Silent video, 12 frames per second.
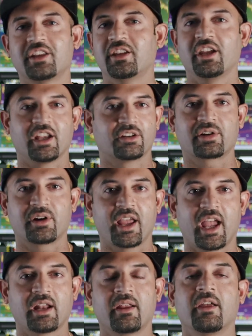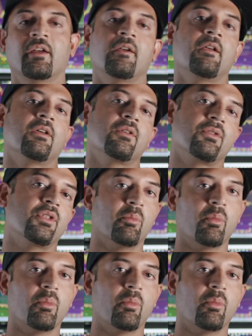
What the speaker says: on the internet, the